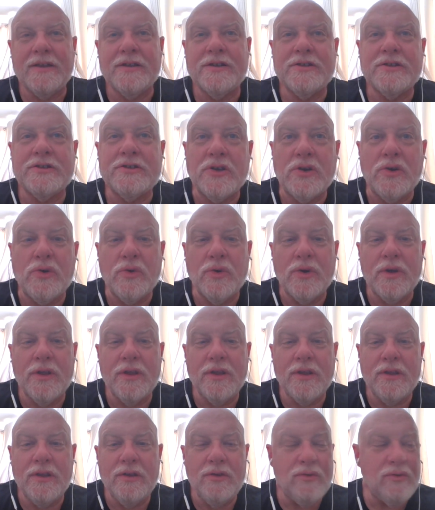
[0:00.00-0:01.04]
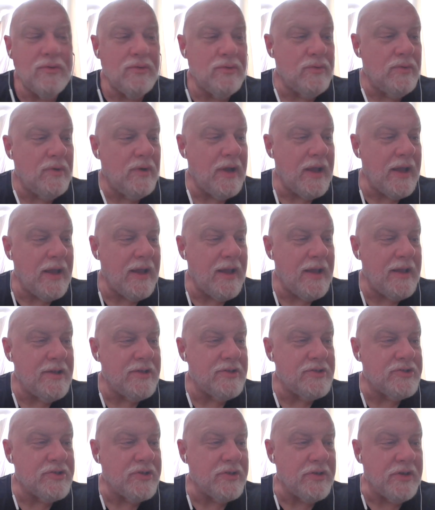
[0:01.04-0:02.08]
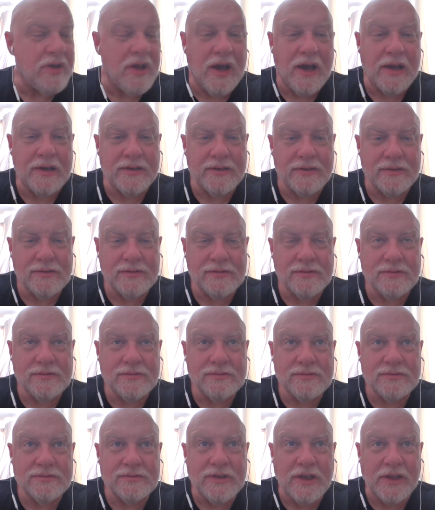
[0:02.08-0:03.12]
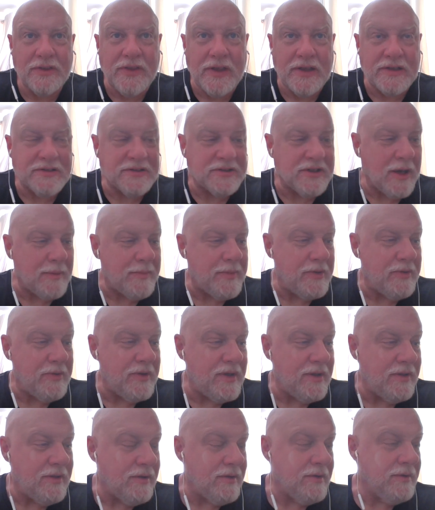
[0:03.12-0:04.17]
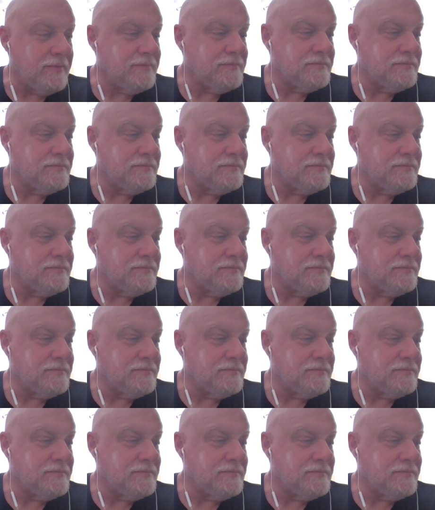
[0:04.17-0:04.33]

So you should not let that stop you either.